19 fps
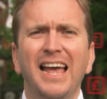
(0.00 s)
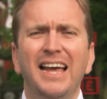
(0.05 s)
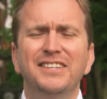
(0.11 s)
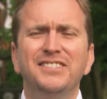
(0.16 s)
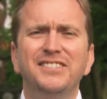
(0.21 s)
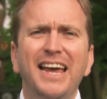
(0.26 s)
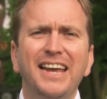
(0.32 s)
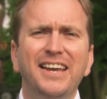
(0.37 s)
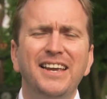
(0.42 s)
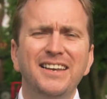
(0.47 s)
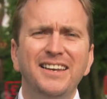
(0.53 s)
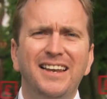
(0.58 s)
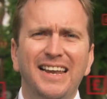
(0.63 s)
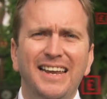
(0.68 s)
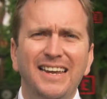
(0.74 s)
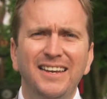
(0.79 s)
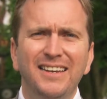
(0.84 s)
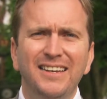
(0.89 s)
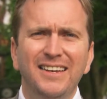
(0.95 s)

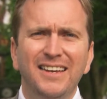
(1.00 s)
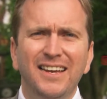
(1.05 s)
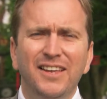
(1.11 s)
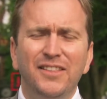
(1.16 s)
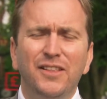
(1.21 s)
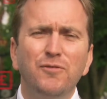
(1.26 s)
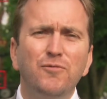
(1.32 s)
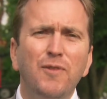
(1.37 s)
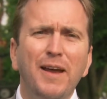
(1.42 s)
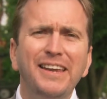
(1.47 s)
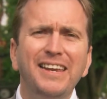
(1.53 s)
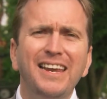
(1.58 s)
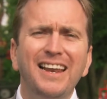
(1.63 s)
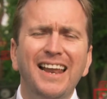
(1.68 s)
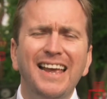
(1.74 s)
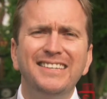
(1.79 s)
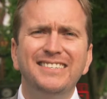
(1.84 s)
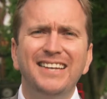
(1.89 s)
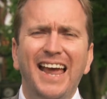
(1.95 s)
Secondly, the
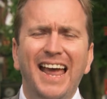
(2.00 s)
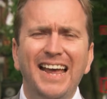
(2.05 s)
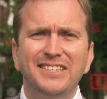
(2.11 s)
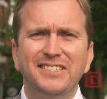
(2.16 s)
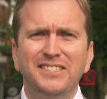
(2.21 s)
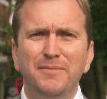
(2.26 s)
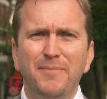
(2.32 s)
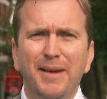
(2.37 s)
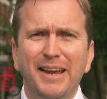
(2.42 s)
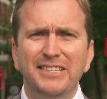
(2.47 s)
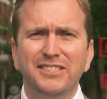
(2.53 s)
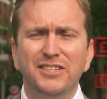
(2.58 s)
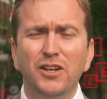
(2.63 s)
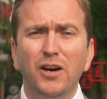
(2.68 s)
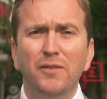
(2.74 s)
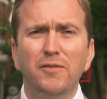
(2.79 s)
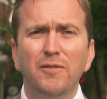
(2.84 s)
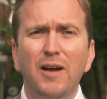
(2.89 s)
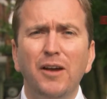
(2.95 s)
regulator estimates that
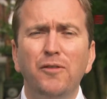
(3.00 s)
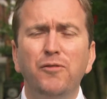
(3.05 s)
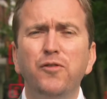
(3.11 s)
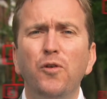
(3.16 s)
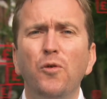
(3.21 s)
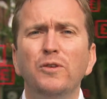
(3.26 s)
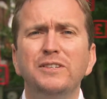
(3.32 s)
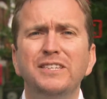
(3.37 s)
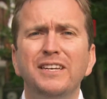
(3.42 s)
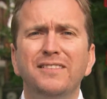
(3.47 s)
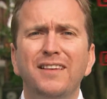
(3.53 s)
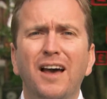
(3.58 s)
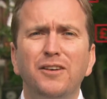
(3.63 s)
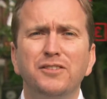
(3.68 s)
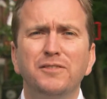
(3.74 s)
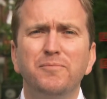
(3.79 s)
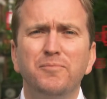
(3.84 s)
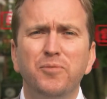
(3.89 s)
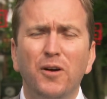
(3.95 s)
of around
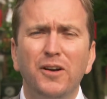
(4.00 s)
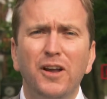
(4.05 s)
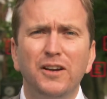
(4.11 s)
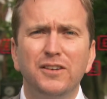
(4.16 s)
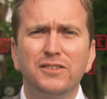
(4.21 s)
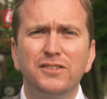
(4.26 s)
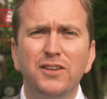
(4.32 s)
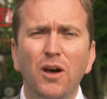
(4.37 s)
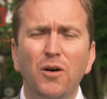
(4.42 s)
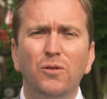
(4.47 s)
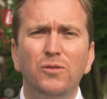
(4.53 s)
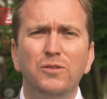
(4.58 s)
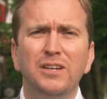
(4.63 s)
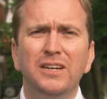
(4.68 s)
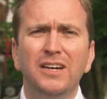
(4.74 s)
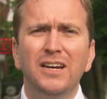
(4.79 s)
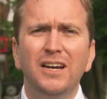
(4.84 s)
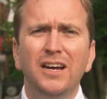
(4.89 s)
40,000 products sold,